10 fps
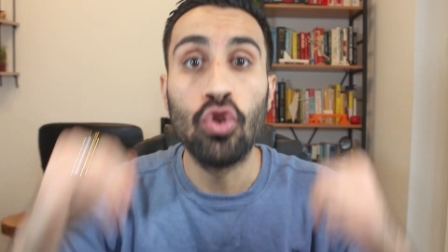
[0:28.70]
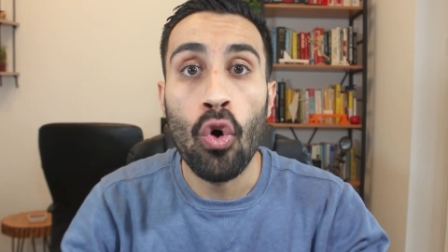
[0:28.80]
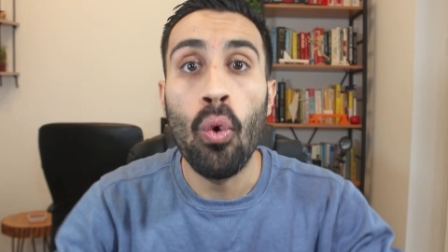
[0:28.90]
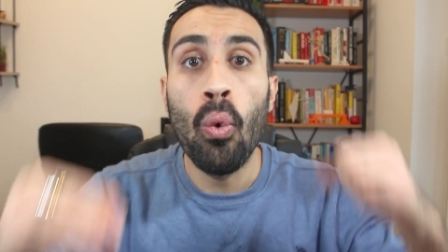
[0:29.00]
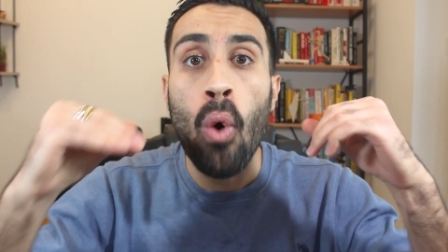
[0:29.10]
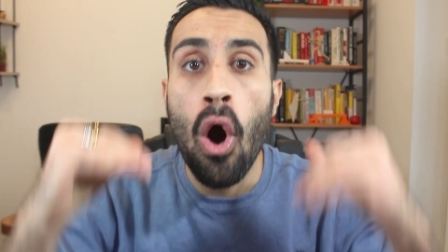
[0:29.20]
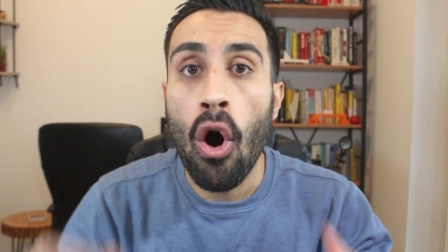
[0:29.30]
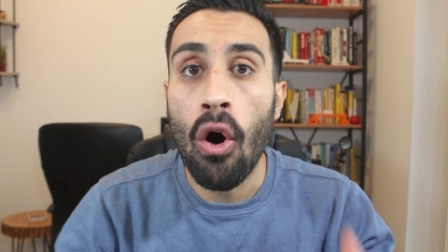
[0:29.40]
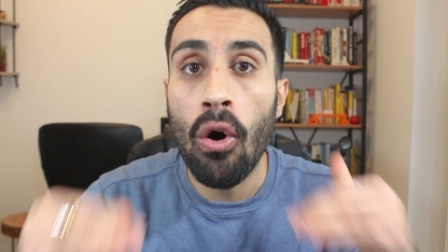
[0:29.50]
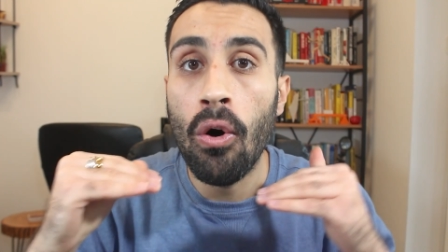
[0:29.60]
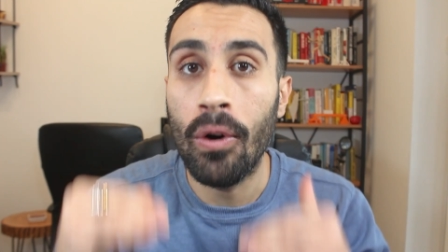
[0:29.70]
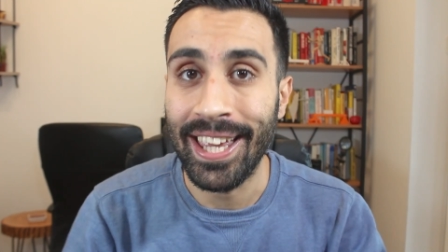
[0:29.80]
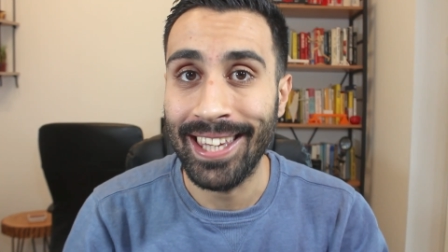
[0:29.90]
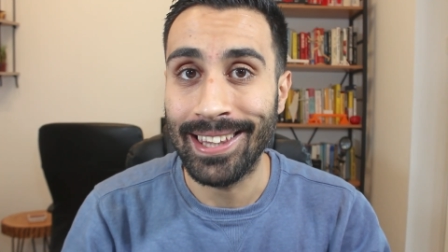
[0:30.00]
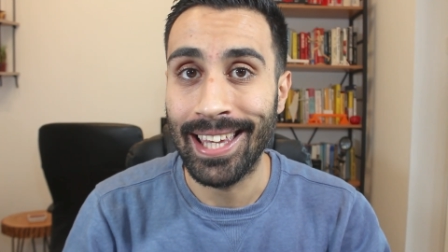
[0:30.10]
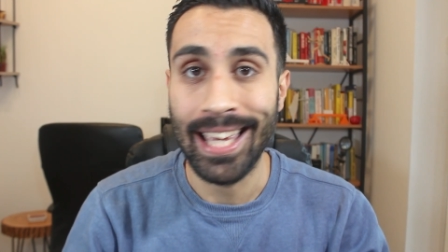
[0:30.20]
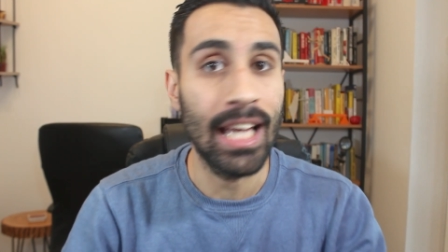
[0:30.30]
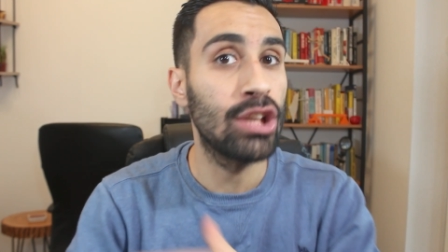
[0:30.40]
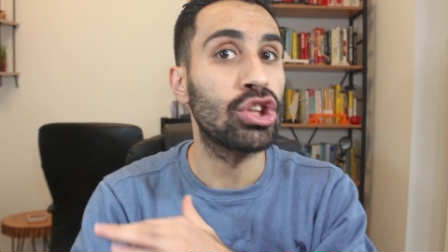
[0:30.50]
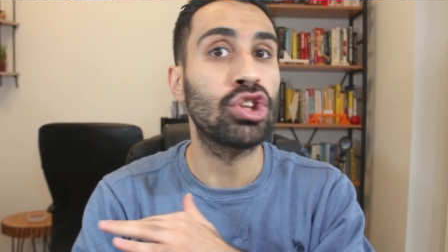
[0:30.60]
Go all in.
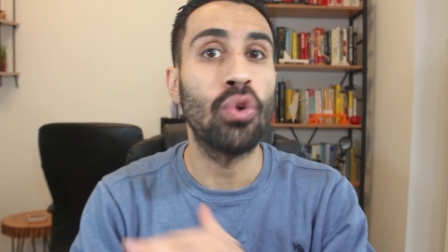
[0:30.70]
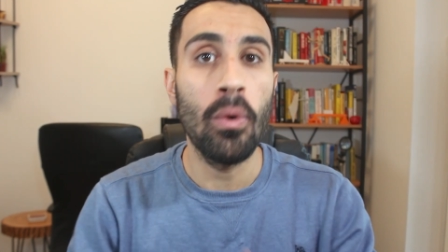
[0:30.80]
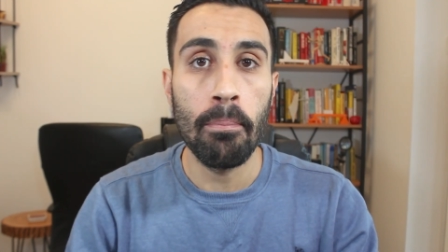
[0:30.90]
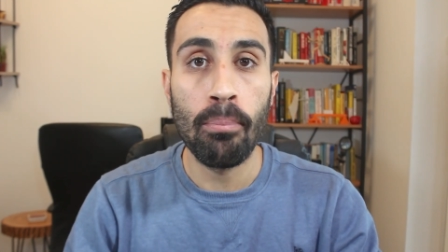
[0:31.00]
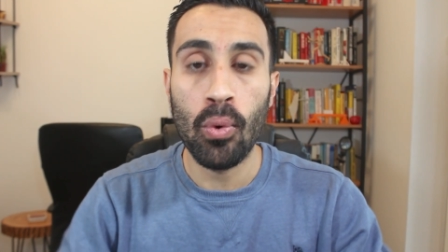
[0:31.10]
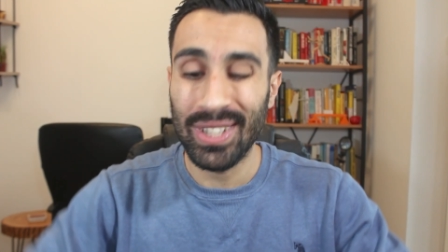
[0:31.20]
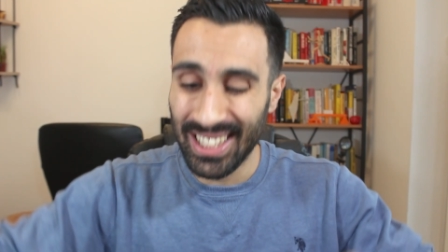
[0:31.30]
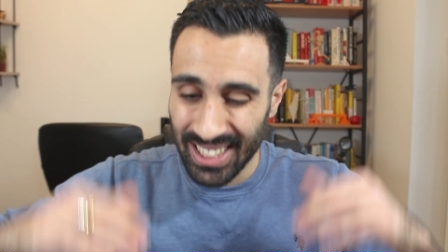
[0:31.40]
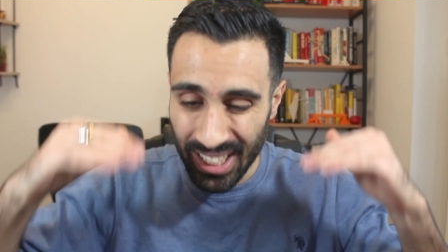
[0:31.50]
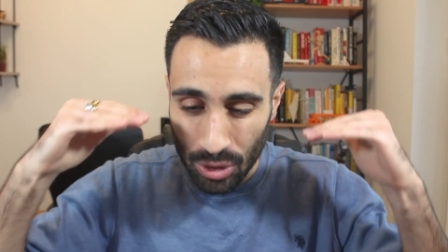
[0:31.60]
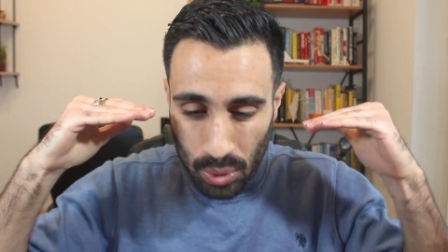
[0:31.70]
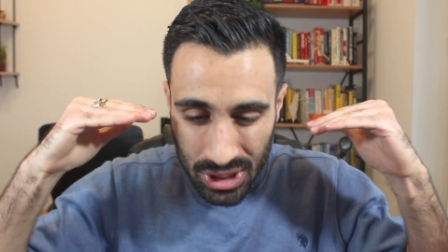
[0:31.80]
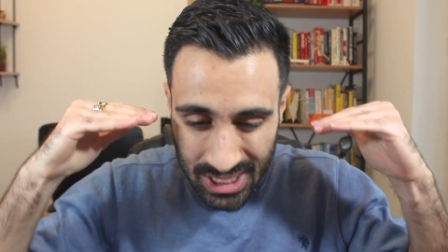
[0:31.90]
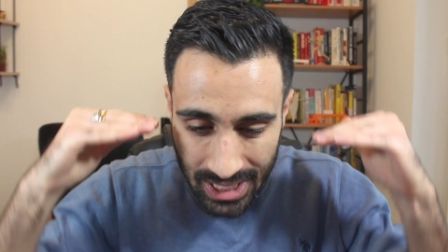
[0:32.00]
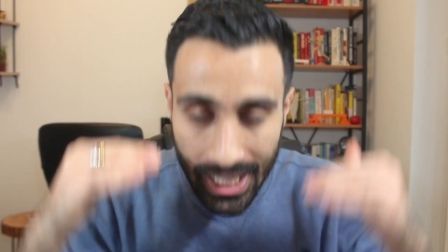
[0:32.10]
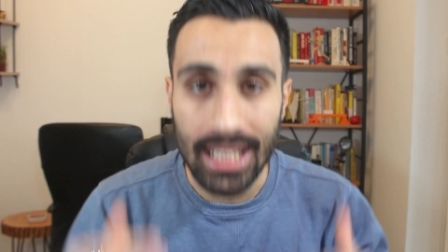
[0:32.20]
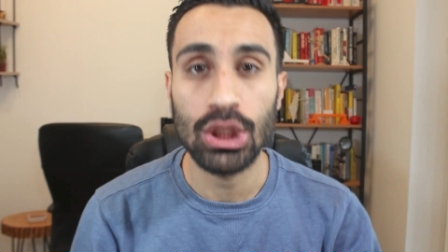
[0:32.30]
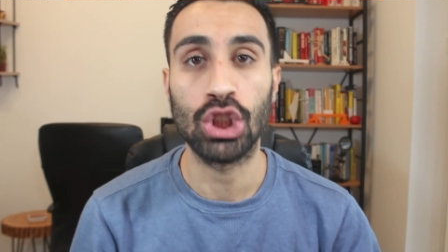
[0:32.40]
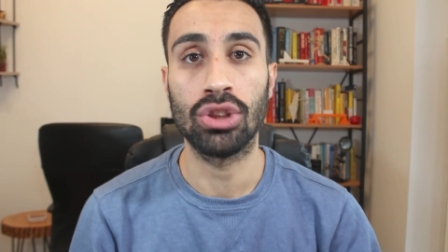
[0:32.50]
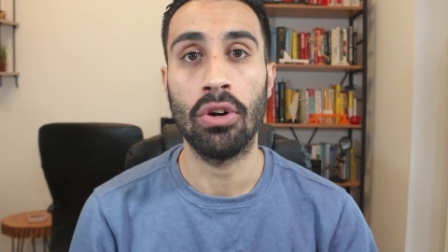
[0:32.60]
It's so important that you just get
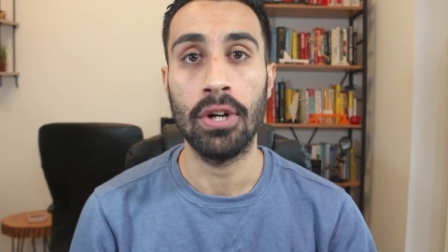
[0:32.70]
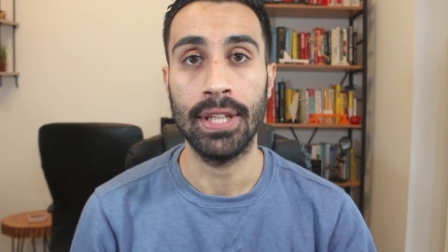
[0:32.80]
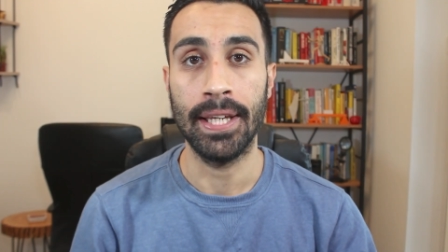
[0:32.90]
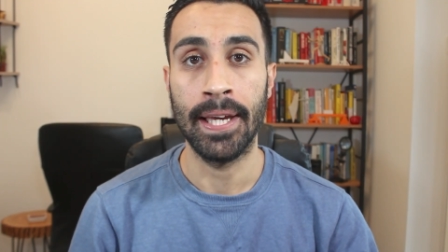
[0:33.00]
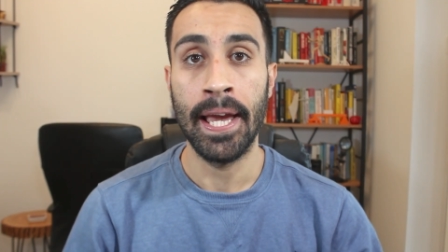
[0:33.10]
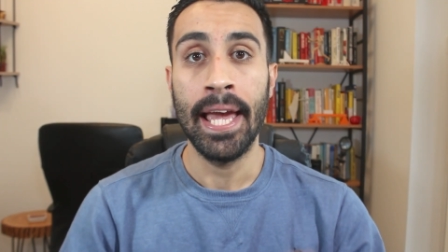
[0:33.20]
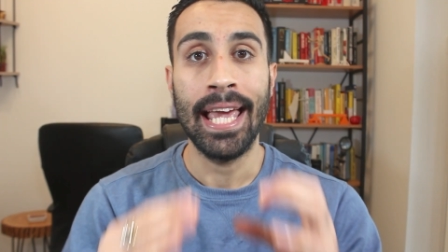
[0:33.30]
started.